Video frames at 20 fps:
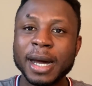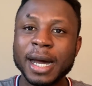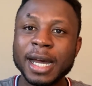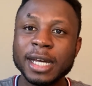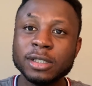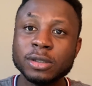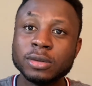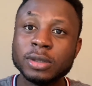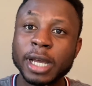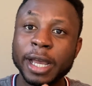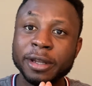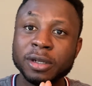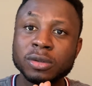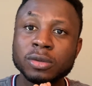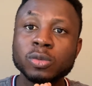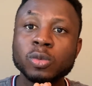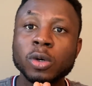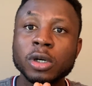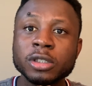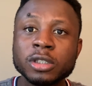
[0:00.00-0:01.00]

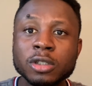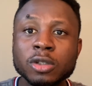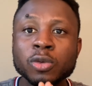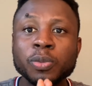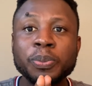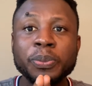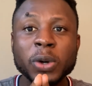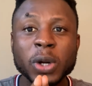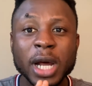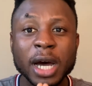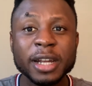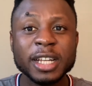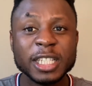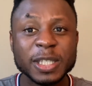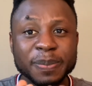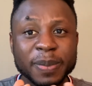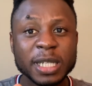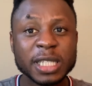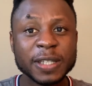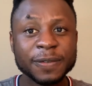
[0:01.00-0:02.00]
don't want to put out a
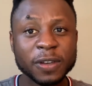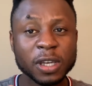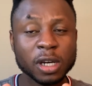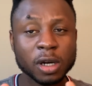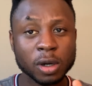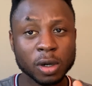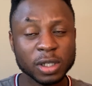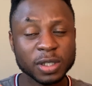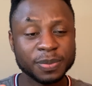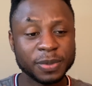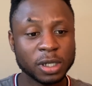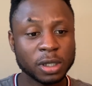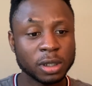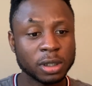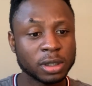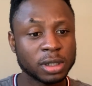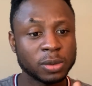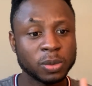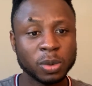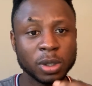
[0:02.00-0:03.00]
specific course
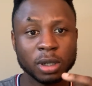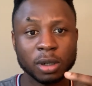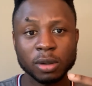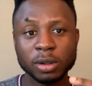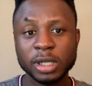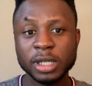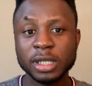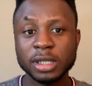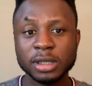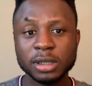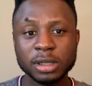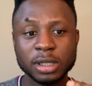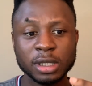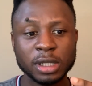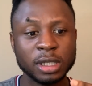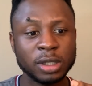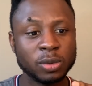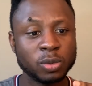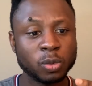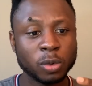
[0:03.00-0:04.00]
because, well,
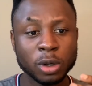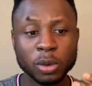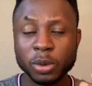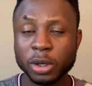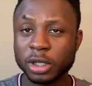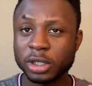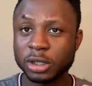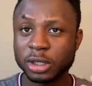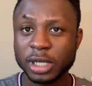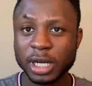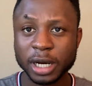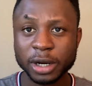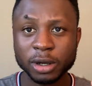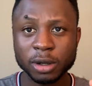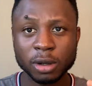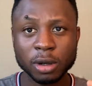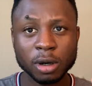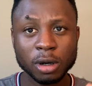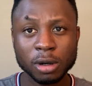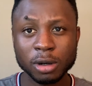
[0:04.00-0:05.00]
in one way or the other,
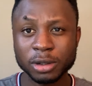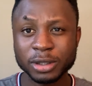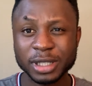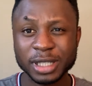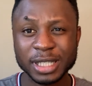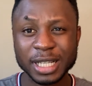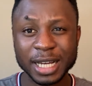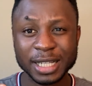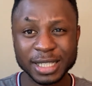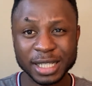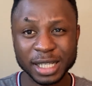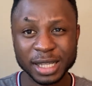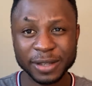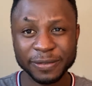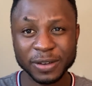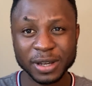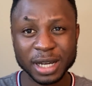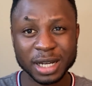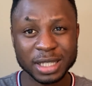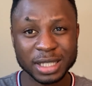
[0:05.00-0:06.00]
all courses are
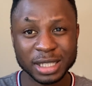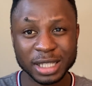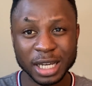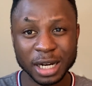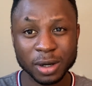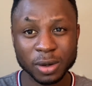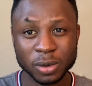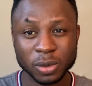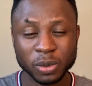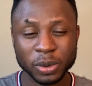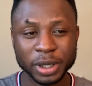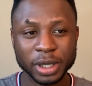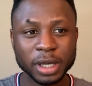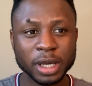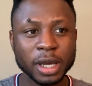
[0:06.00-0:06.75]
significant in their own way.